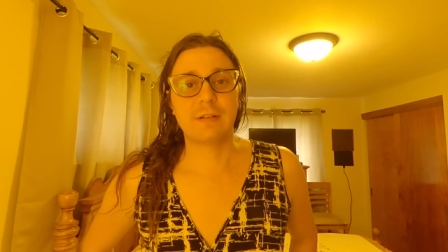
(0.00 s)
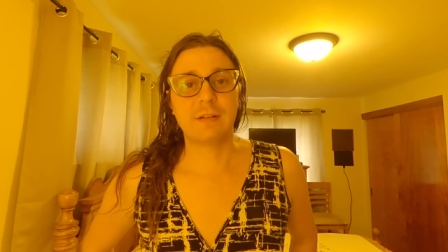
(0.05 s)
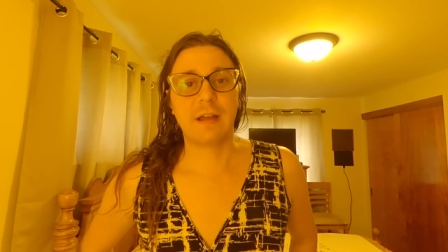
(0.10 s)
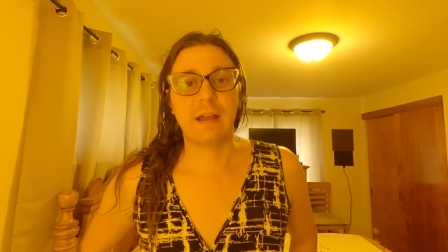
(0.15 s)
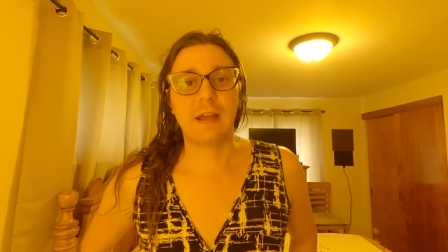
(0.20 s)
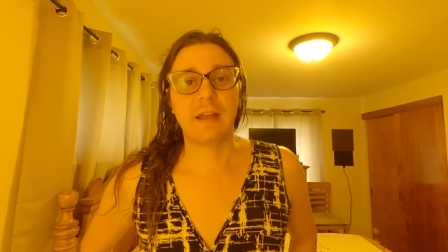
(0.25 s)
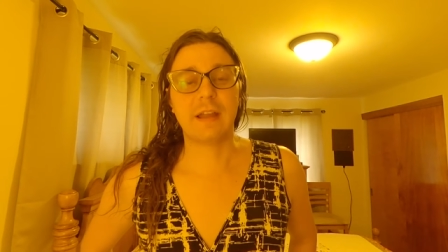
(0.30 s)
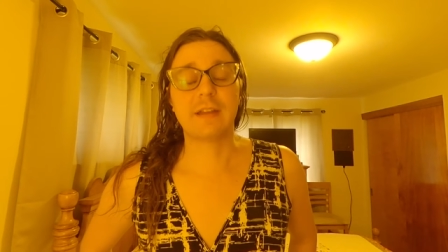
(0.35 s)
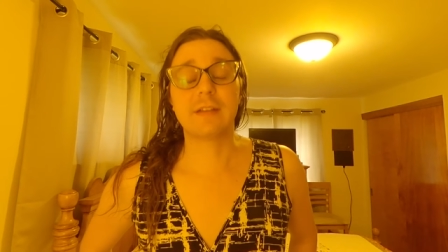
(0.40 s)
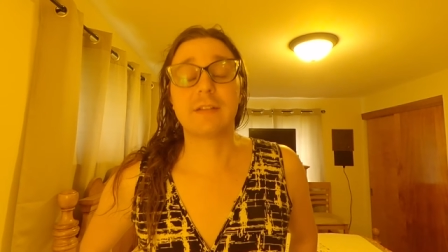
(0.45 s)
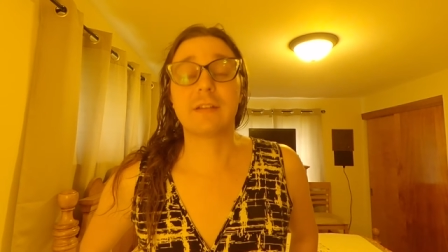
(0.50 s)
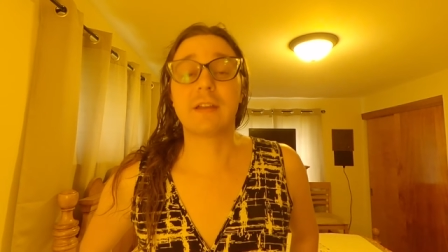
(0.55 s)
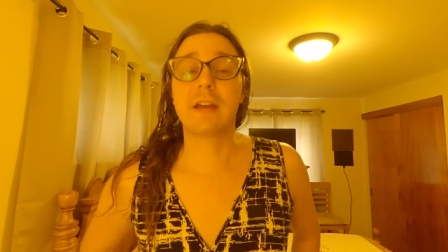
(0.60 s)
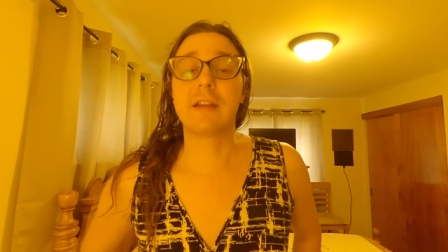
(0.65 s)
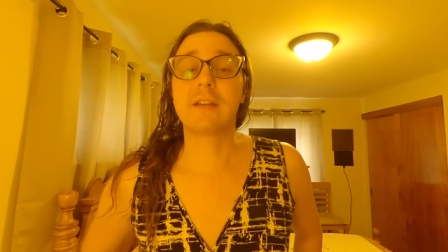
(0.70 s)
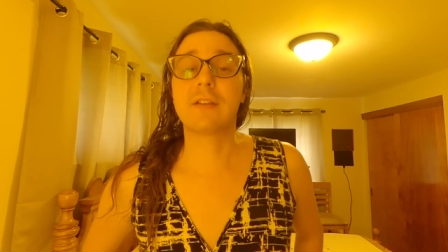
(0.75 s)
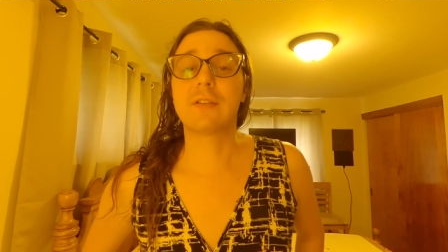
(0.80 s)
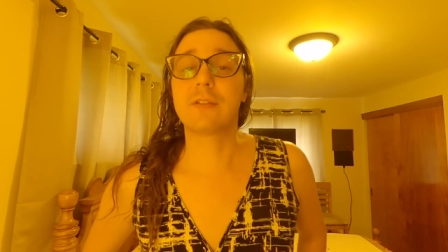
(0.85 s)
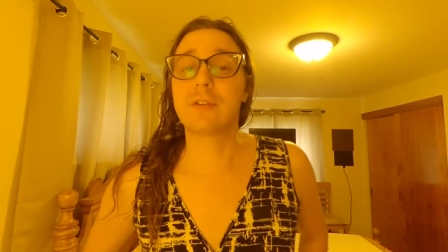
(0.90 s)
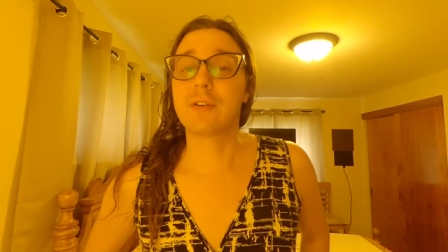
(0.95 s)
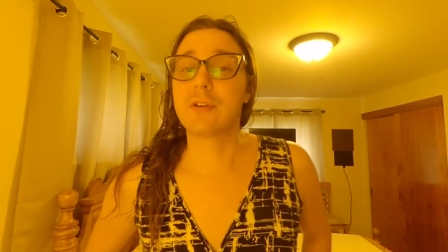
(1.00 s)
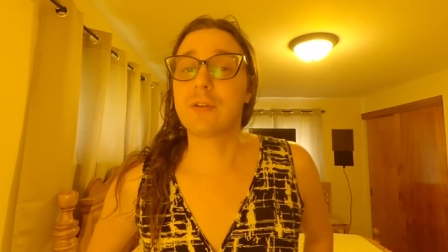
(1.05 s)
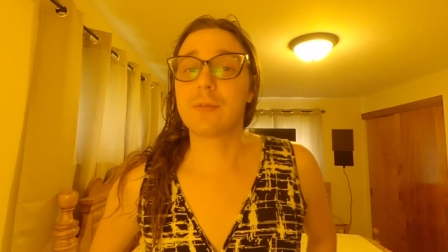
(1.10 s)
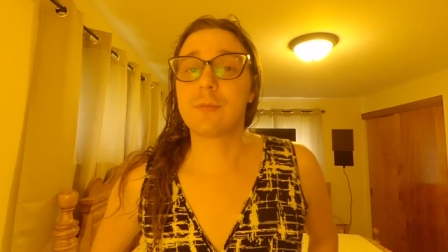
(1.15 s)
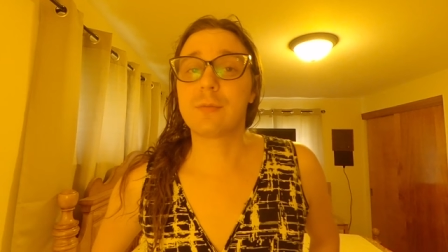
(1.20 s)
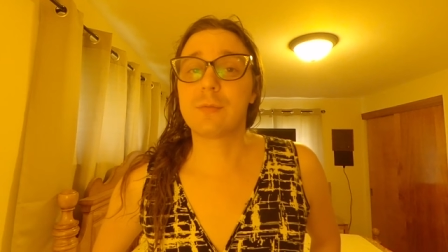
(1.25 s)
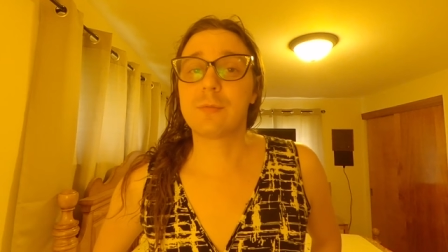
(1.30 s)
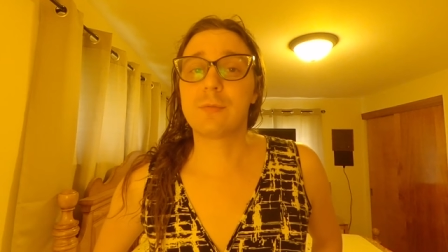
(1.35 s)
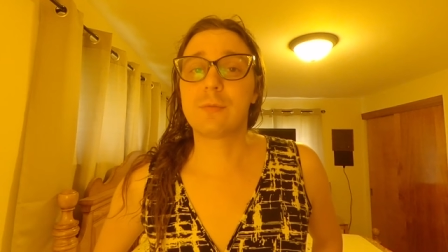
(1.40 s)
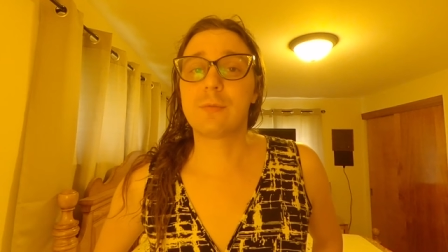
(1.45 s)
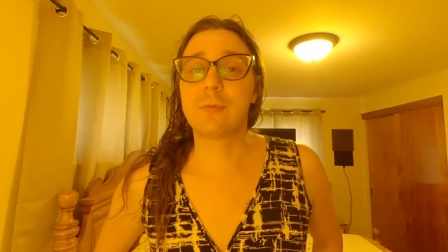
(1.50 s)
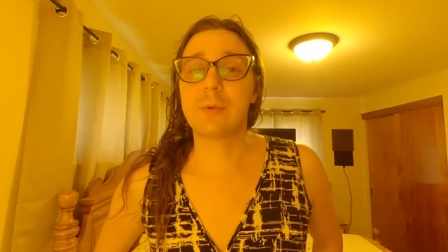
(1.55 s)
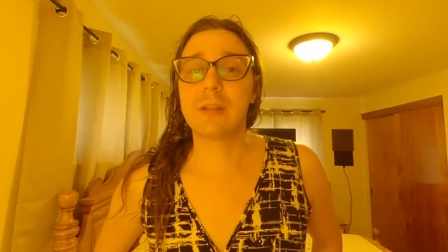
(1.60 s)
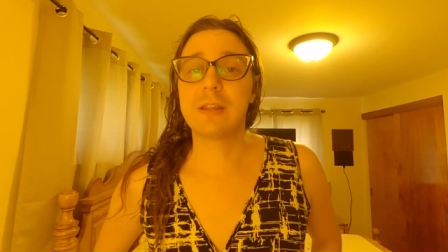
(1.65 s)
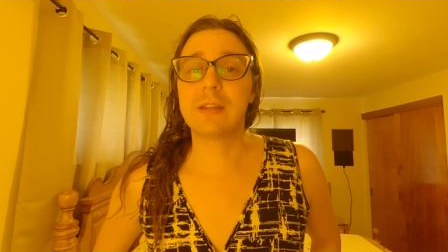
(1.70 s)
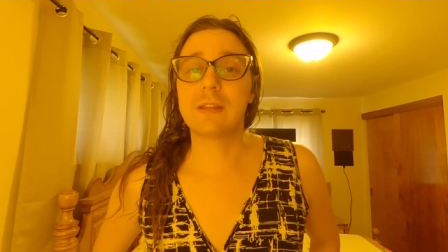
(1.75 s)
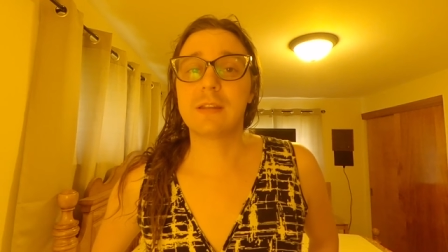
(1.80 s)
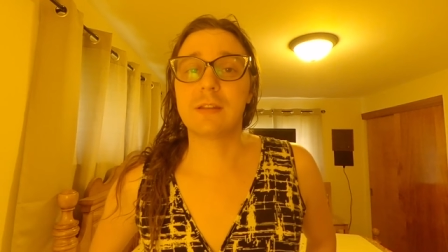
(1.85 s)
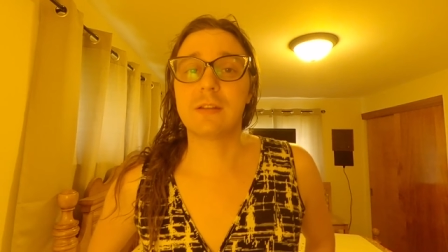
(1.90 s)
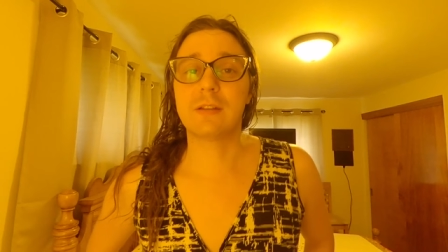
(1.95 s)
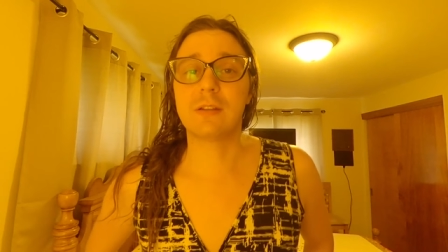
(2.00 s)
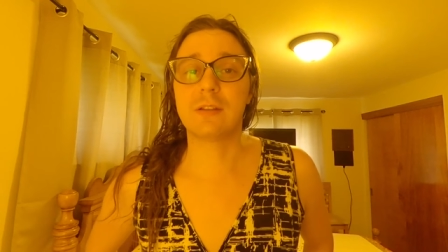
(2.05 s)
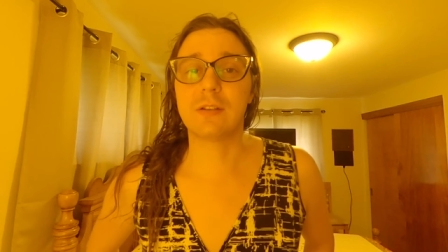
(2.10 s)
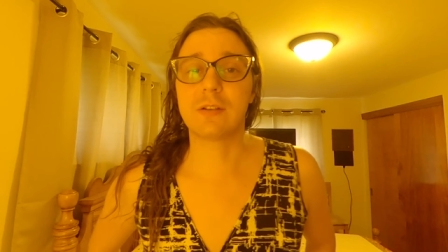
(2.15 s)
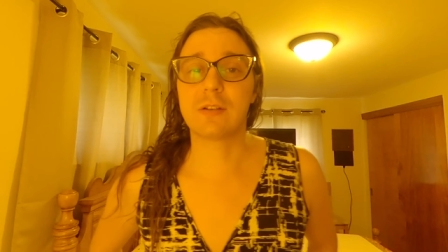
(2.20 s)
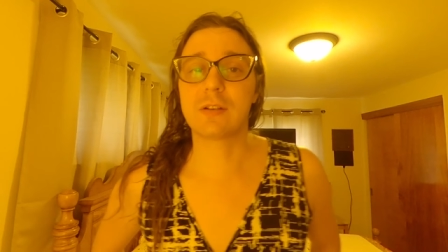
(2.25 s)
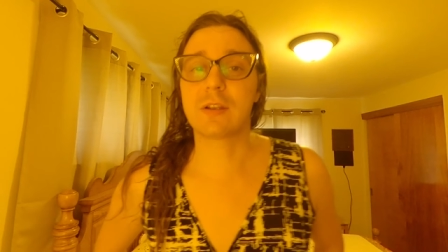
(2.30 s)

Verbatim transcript: I, I don't know when you're